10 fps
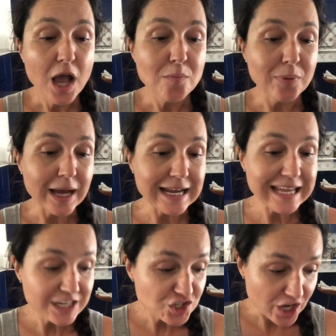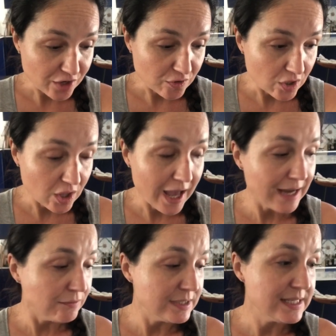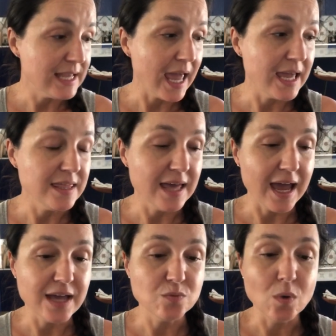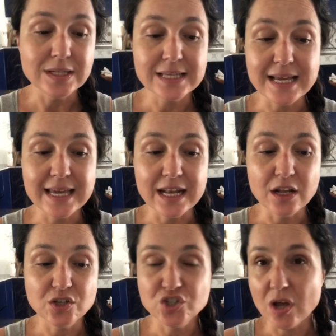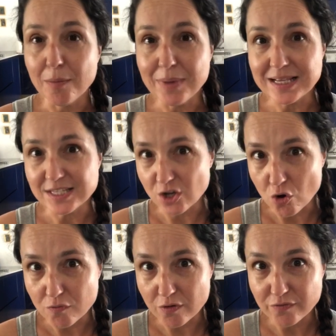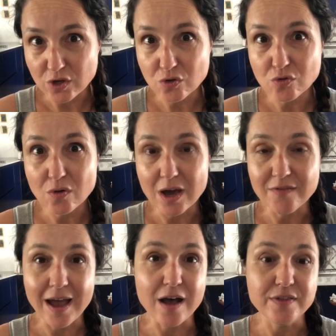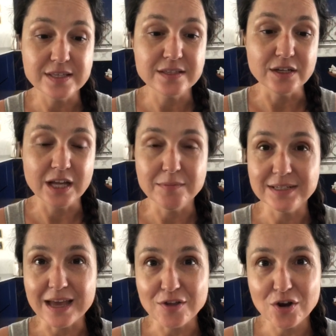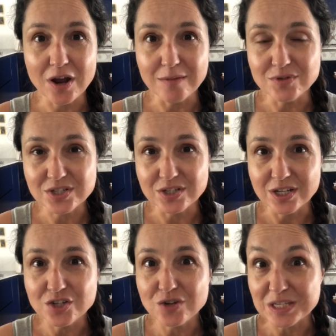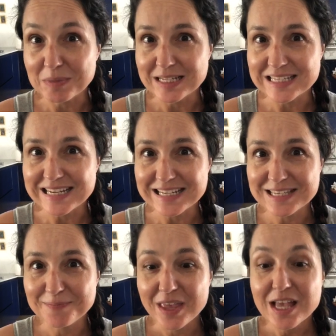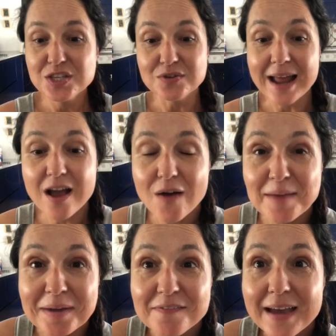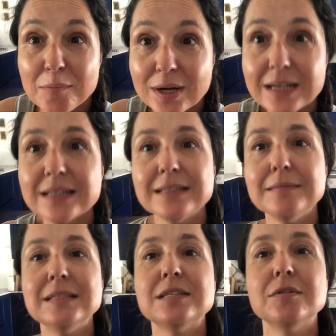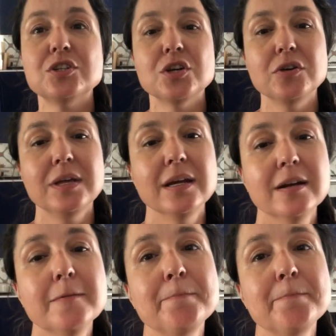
But in general, I would say that once I get a basic overview of how this is going to come together, I'm just going to trust my instincts. So now I have my fabric. Let me show you here.